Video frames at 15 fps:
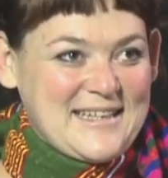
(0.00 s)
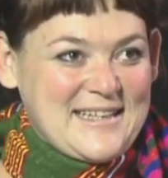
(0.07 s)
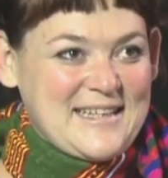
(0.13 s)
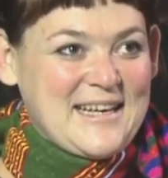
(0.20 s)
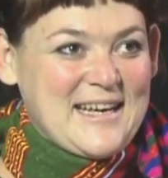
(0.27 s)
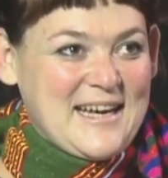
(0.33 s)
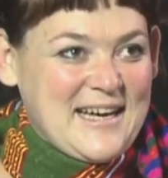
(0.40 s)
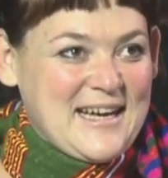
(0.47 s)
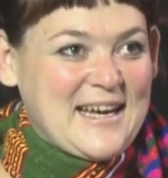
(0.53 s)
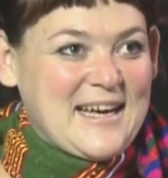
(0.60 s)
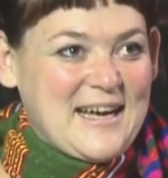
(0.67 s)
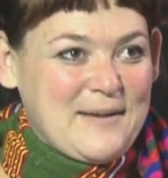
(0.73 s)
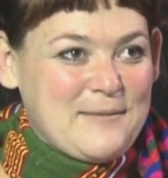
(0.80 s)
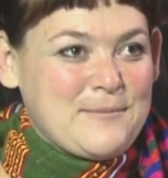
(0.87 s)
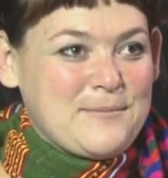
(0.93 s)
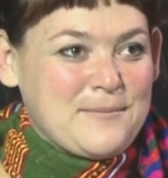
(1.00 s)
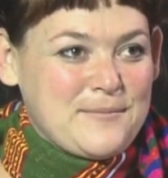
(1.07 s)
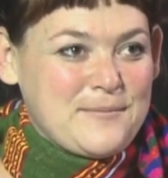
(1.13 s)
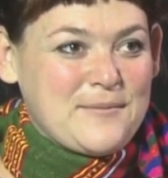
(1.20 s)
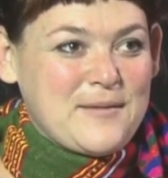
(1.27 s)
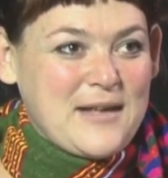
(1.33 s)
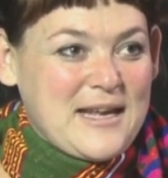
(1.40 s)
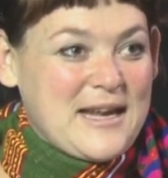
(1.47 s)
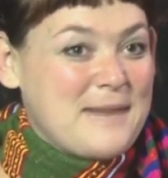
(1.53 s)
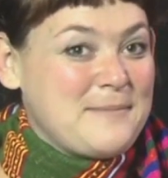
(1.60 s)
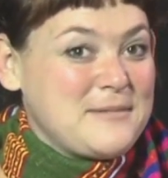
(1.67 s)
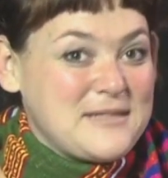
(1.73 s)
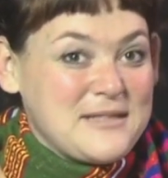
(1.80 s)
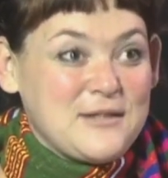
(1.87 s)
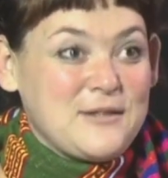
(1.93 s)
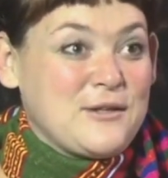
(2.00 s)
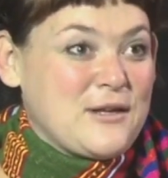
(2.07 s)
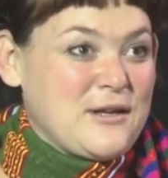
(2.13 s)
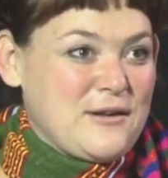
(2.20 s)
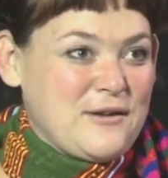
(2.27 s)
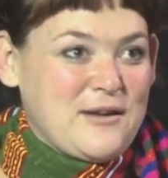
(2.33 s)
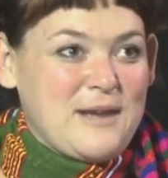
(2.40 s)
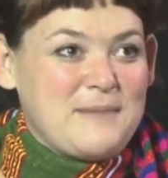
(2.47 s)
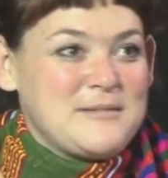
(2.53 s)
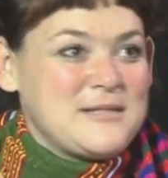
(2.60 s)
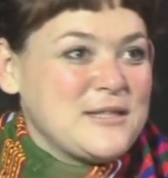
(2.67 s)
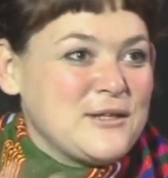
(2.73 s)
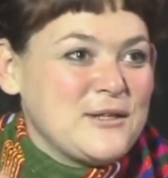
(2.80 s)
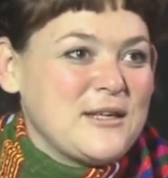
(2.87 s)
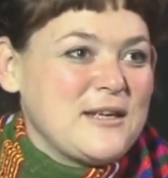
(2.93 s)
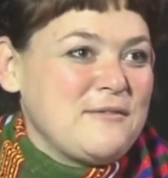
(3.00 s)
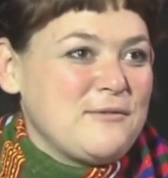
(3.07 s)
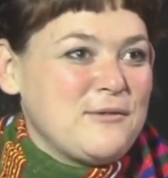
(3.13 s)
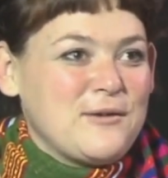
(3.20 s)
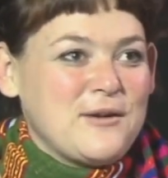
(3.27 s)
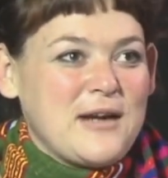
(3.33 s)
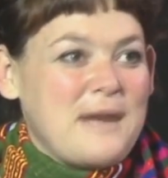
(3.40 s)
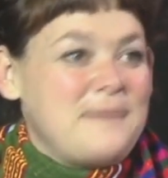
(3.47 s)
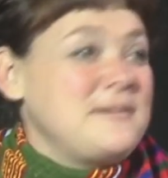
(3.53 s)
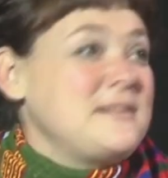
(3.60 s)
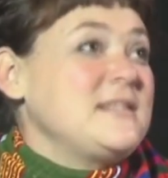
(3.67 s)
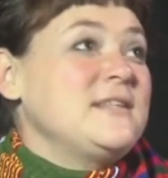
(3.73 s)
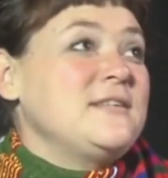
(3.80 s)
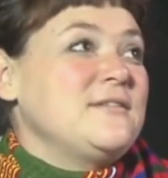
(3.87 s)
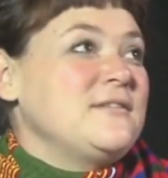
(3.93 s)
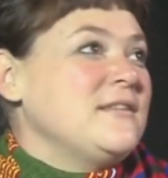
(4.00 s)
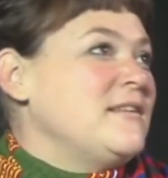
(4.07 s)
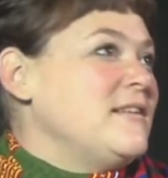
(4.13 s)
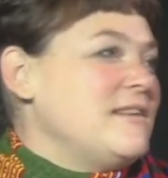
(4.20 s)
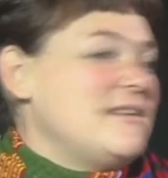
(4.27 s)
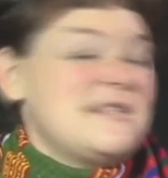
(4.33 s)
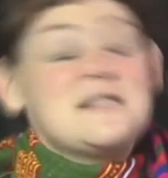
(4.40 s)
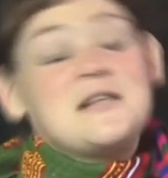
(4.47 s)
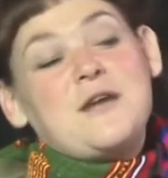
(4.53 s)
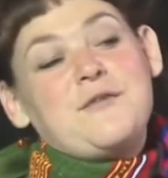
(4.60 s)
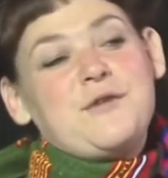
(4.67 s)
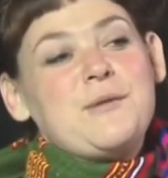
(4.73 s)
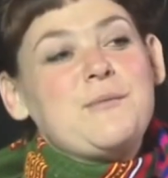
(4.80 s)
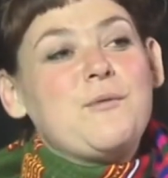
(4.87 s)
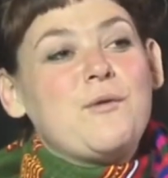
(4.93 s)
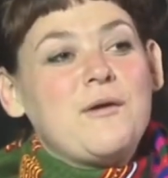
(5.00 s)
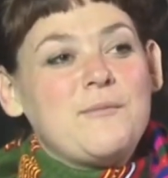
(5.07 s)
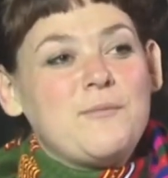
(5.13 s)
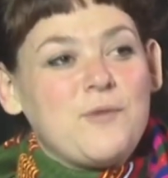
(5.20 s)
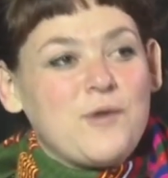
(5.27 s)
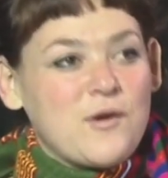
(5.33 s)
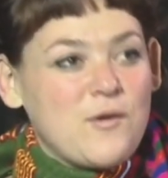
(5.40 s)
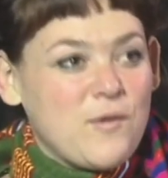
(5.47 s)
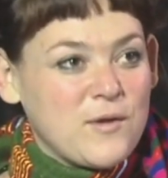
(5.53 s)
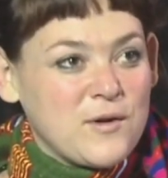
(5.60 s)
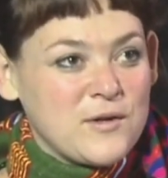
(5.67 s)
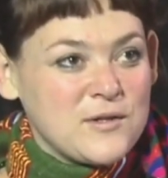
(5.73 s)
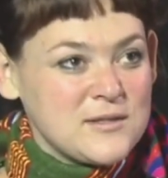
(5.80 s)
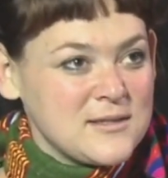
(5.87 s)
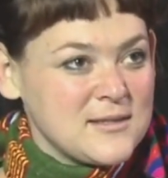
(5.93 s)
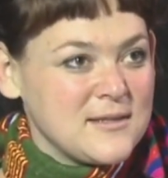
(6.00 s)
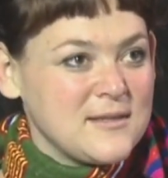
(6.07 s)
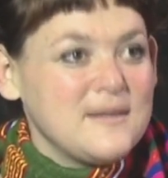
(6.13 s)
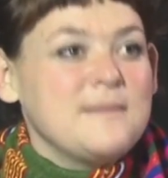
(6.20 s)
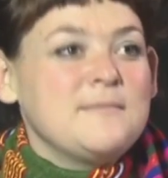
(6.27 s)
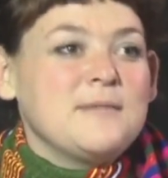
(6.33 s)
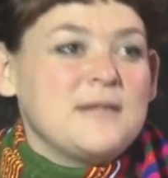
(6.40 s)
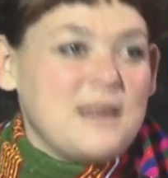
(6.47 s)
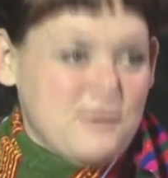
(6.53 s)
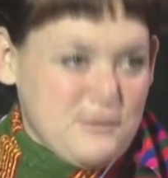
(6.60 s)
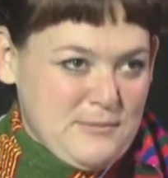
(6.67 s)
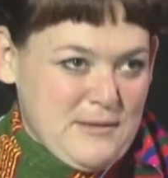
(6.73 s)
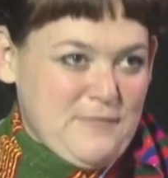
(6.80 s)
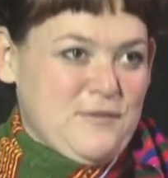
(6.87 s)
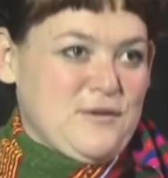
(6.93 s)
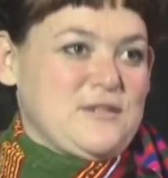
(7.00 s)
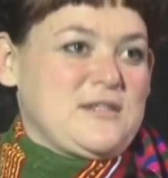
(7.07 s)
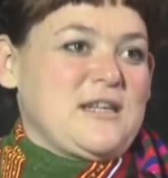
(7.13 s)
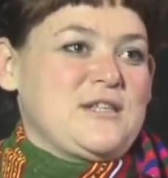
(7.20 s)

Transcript: Yeah. I'm still looking for it. I'm still discovering more and more corners, but that was my first